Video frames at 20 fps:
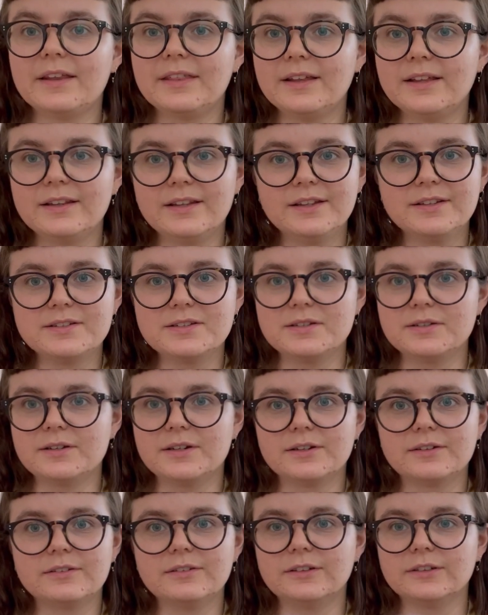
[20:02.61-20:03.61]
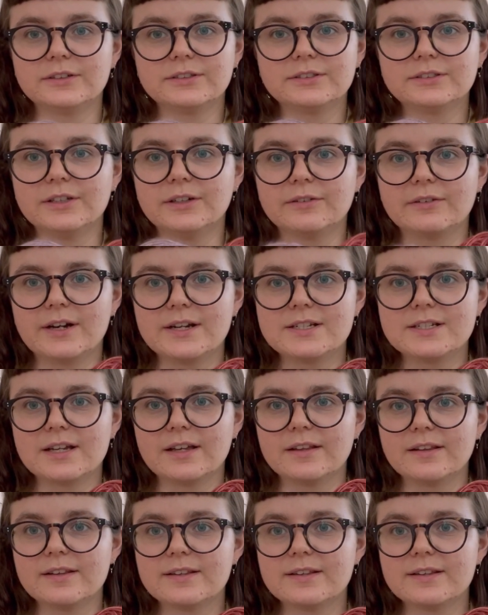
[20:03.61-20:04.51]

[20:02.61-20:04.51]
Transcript: think these two look so great together.